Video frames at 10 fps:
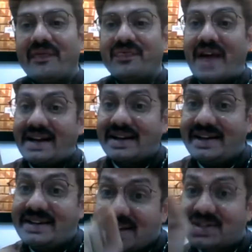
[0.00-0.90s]
that
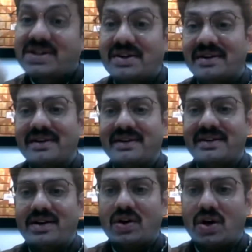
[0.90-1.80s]
detection
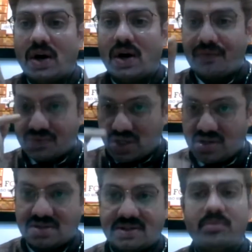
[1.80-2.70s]
of changes
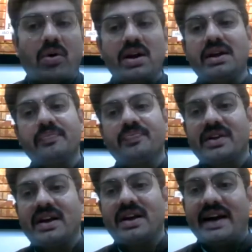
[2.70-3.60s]
in the body
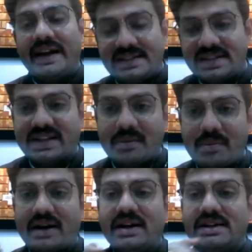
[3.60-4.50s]
is nothing
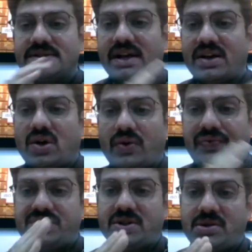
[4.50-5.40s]
but
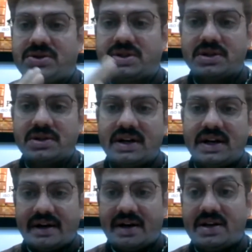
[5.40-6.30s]
psychophysiological
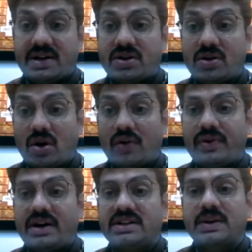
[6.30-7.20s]
detection of
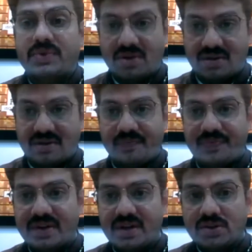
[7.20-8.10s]
deception.
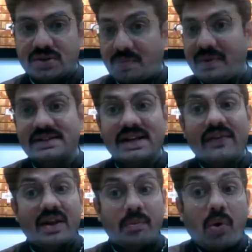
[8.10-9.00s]
That means
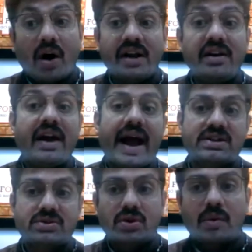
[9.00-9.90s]
the body
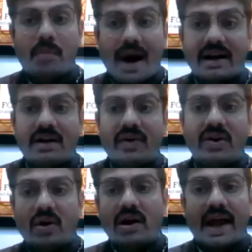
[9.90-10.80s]
reacts to your mind when
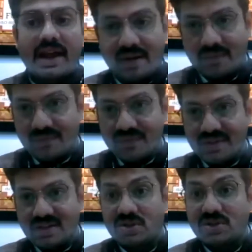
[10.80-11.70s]
you're lying.
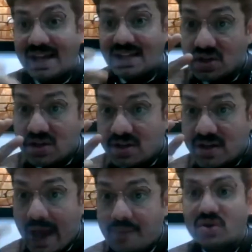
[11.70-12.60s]
So such
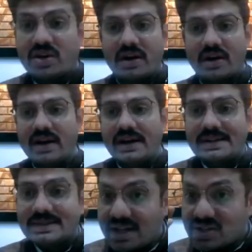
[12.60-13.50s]
capturing,
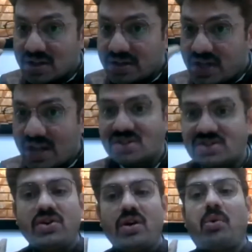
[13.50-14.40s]
such changes
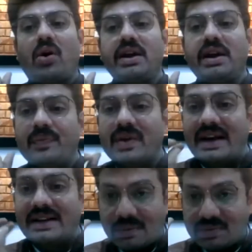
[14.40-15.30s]
in your body
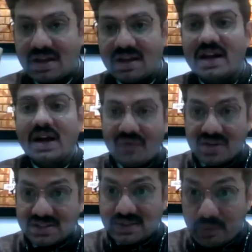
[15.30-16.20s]
is something
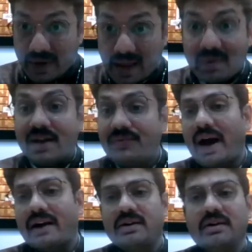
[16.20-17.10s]
which is the primary
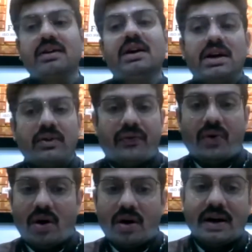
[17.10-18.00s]
factor
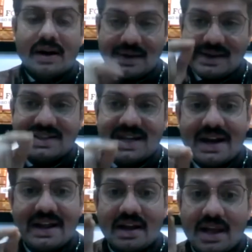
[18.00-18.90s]
for
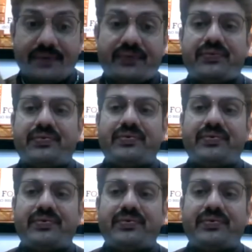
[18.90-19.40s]
deciding if